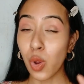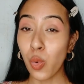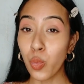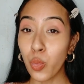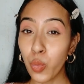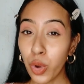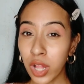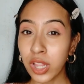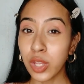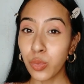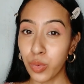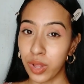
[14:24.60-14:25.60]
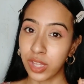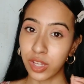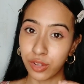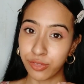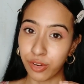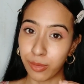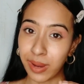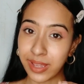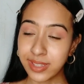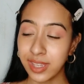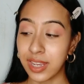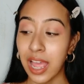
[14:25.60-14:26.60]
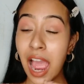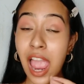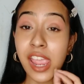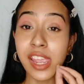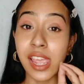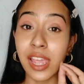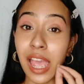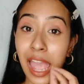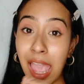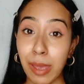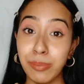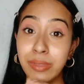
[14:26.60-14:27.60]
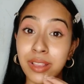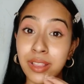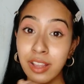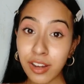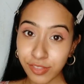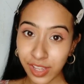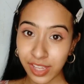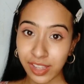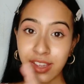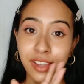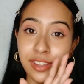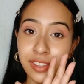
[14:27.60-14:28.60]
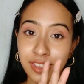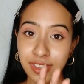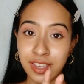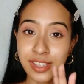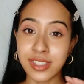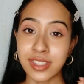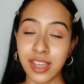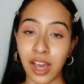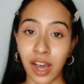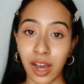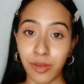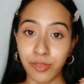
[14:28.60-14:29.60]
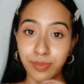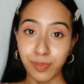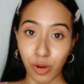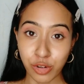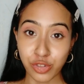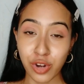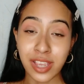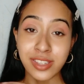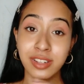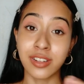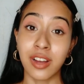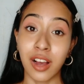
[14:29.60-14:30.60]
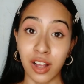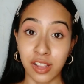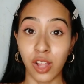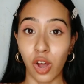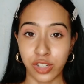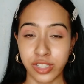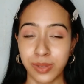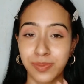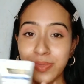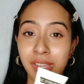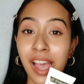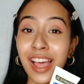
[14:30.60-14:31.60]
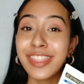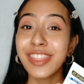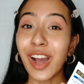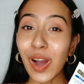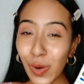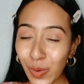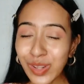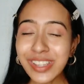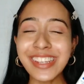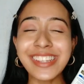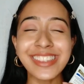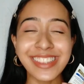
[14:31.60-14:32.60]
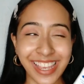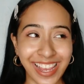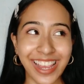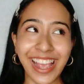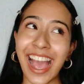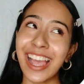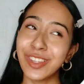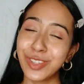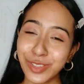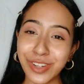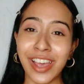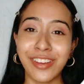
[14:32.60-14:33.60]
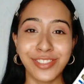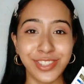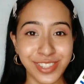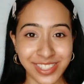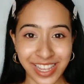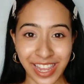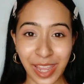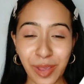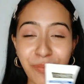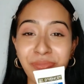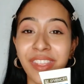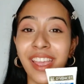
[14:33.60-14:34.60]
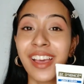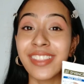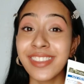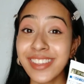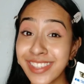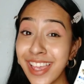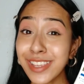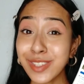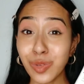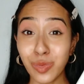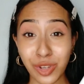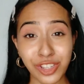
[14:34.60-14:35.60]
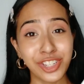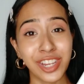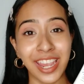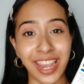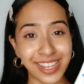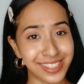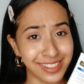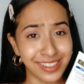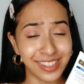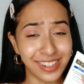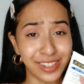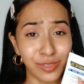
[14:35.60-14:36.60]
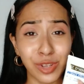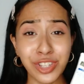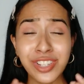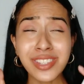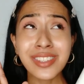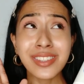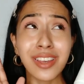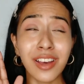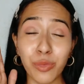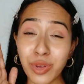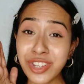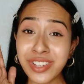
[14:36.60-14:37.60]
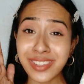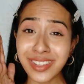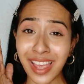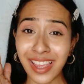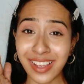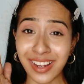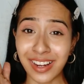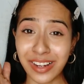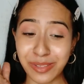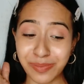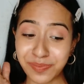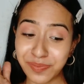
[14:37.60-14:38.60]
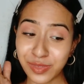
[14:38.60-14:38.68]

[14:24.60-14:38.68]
really really good for my skin. I am loving this uh, moisturizer a lot. The only thing I do have to say, this has witch hazel in it, which is which is like a